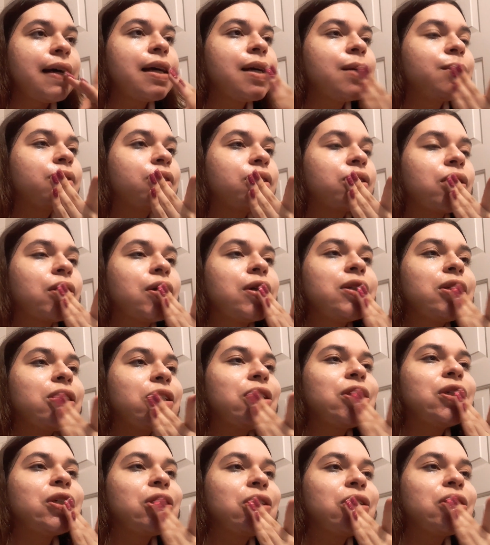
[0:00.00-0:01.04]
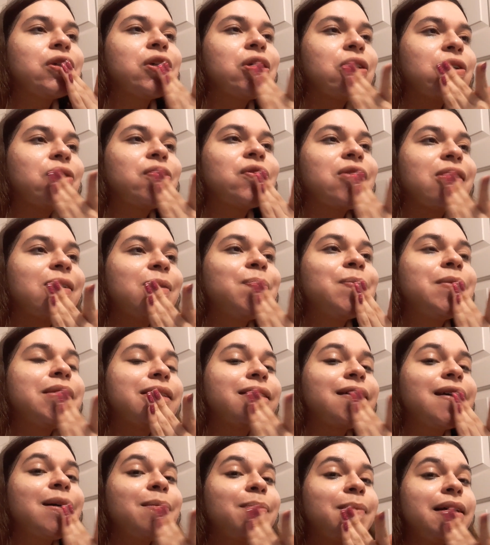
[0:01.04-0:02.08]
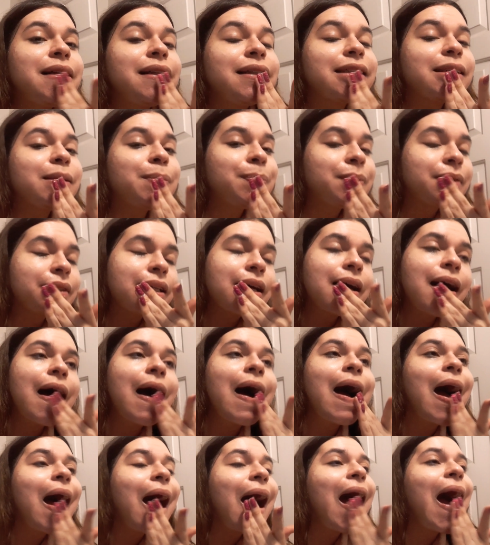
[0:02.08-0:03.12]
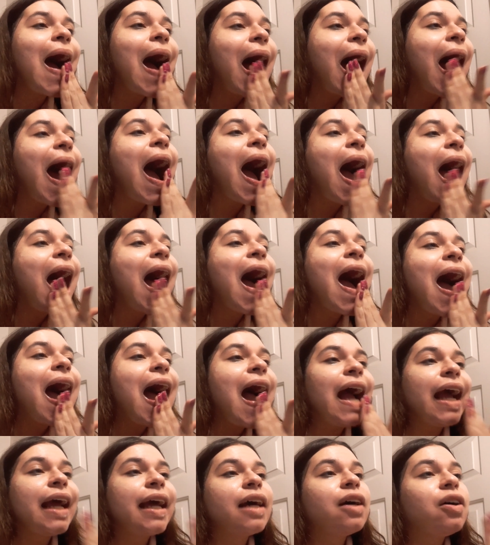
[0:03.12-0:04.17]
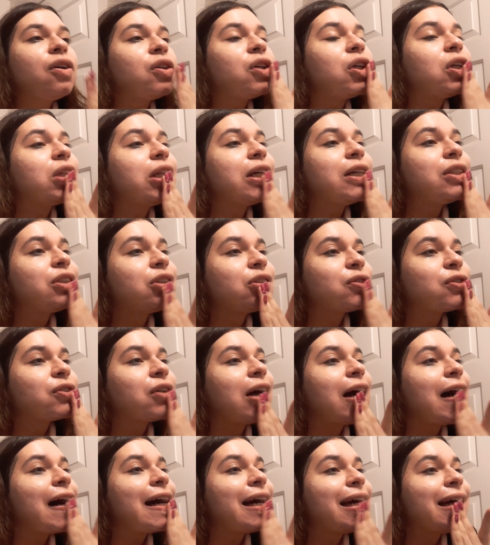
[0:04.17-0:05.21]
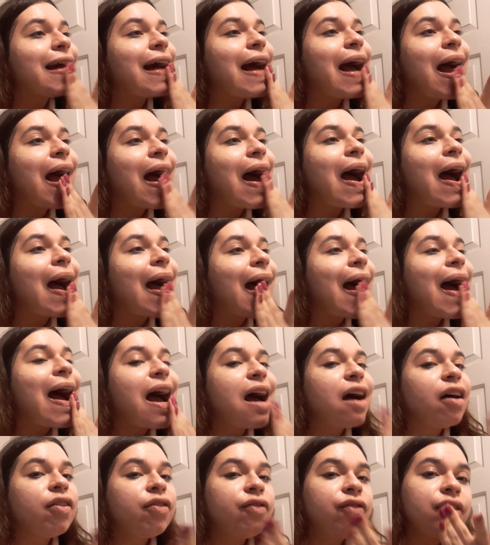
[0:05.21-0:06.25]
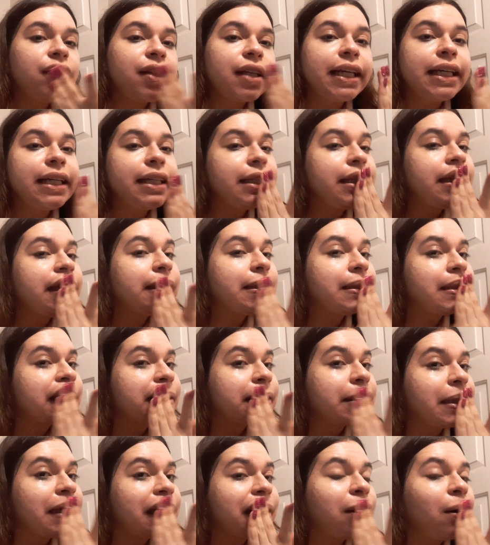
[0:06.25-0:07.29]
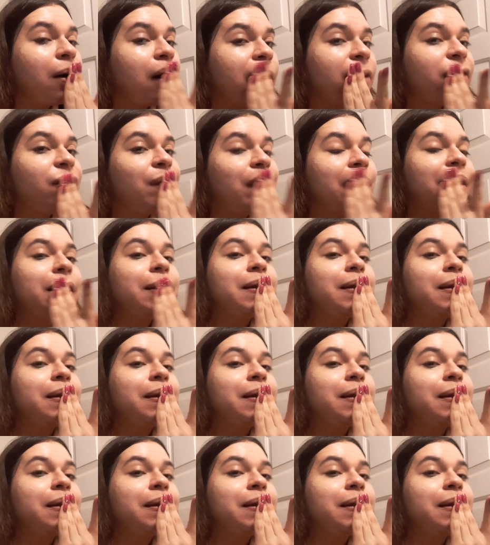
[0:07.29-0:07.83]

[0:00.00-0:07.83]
I'm just going to rub this on my lips and get all that dry, flaky skin off my